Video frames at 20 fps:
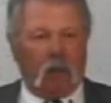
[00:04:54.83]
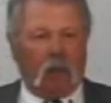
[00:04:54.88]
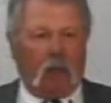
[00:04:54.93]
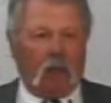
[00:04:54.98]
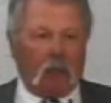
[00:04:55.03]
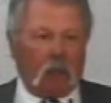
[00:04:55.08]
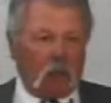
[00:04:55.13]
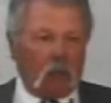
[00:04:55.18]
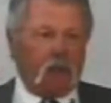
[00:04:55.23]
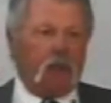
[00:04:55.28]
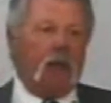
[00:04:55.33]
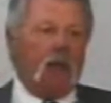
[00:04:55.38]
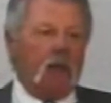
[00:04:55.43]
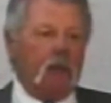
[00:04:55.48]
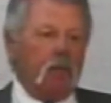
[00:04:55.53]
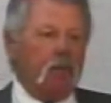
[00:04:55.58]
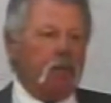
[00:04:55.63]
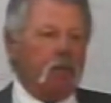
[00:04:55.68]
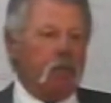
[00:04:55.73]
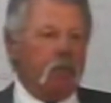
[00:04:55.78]
And I looked
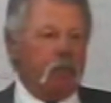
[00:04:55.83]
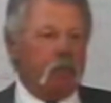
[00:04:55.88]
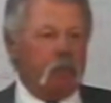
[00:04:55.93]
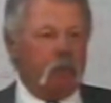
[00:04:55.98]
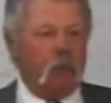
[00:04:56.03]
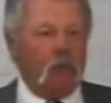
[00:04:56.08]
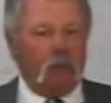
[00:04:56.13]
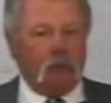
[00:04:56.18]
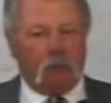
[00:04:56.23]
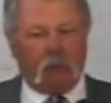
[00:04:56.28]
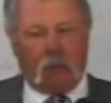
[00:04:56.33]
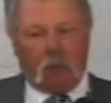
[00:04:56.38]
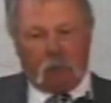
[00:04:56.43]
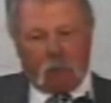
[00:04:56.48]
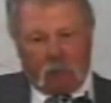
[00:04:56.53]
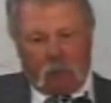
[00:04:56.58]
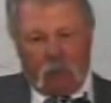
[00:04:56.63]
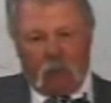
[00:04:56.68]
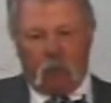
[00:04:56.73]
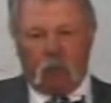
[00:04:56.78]
at him, as I
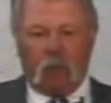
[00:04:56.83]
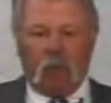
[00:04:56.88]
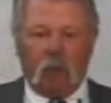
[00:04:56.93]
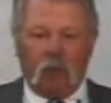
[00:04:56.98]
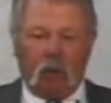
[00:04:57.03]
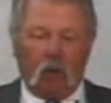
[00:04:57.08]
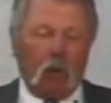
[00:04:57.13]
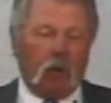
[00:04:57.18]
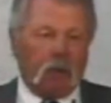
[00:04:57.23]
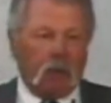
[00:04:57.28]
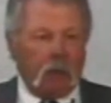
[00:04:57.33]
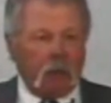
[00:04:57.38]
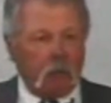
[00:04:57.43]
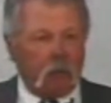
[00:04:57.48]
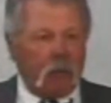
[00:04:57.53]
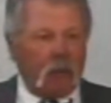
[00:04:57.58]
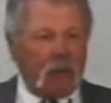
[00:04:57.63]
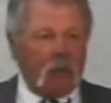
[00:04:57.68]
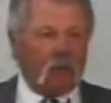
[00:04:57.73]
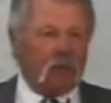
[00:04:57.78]
was getting ready to go
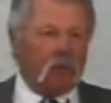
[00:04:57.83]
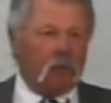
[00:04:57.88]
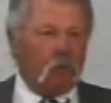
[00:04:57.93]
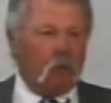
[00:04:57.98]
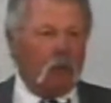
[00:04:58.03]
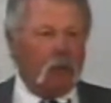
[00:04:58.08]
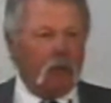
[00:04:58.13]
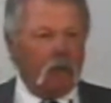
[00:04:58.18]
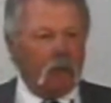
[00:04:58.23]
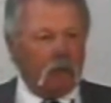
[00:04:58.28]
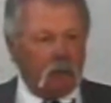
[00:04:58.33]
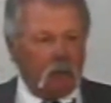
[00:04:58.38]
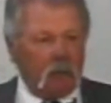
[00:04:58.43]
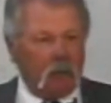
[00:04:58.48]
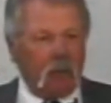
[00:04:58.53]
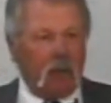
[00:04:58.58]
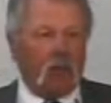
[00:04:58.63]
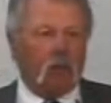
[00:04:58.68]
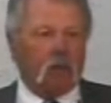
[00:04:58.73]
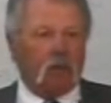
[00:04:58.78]
down the passageway and
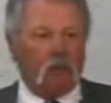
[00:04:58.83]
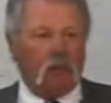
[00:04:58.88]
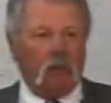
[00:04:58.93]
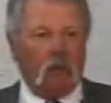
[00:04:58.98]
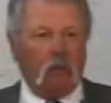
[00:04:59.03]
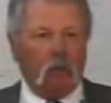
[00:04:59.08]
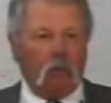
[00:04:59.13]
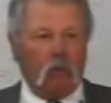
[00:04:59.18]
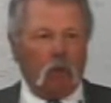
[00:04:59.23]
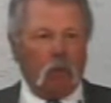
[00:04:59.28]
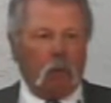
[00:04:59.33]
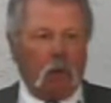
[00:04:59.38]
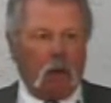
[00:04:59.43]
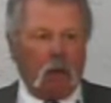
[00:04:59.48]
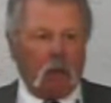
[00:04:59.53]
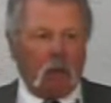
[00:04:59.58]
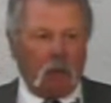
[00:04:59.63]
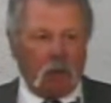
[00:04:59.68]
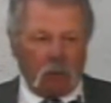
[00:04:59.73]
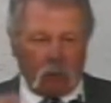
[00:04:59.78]
get another CO2
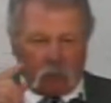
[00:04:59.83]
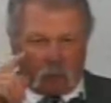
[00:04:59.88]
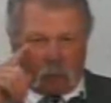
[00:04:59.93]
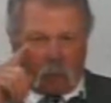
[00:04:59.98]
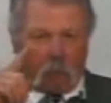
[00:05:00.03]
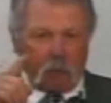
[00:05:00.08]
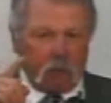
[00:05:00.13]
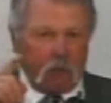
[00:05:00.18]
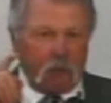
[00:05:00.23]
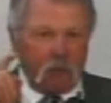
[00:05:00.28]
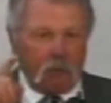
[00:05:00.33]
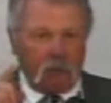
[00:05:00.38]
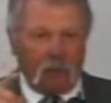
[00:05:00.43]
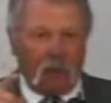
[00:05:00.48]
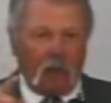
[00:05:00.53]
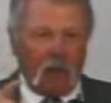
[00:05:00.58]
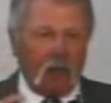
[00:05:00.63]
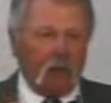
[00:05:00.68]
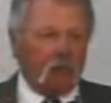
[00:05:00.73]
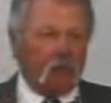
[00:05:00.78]
bottle, I looked directly in
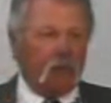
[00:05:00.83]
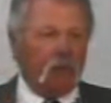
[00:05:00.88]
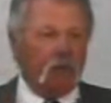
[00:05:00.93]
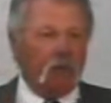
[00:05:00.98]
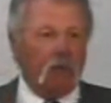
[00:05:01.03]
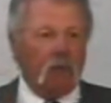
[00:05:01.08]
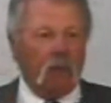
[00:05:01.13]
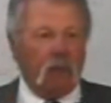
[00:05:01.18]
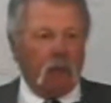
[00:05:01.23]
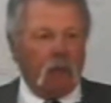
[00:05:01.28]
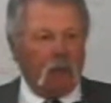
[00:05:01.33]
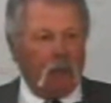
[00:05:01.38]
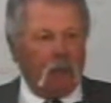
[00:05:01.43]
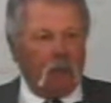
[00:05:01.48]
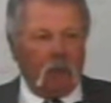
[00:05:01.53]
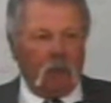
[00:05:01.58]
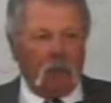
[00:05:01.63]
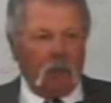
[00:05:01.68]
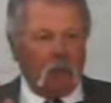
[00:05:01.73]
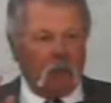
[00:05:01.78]
his eyes, and
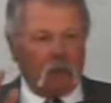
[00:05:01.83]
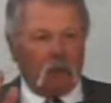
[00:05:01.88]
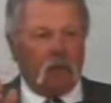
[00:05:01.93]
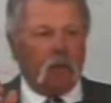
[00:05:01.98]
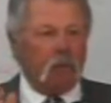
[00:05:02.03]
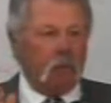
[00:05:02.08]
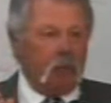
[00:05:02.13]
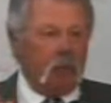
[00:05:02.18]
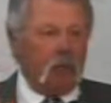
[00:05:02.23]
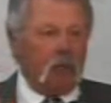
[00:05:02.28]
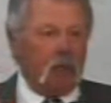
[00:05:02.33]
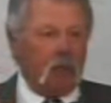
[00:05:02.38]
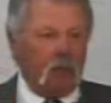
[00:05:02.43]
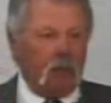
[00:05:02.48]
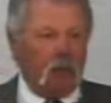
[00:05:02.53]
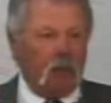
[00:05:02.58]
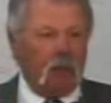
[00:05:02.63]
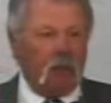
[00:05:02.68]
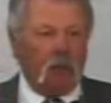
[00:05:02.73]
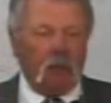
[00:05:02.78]
he looked at
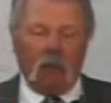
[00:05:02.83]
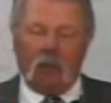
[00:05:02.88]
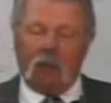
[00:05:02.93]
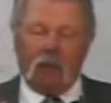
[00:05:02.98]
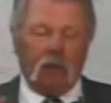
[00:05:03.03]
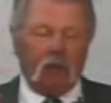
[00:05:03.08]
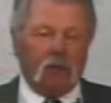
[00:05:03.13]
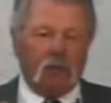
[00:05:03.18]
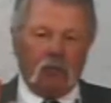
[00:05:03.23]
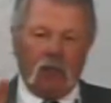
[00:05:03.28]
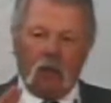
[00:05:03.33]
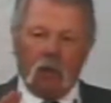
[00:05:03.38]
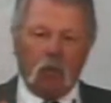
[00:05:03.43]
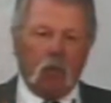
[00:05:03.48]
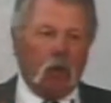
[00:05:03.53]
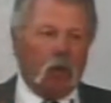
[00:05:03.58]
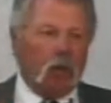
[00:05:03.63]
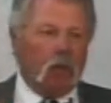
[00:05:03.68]
me and didn't say a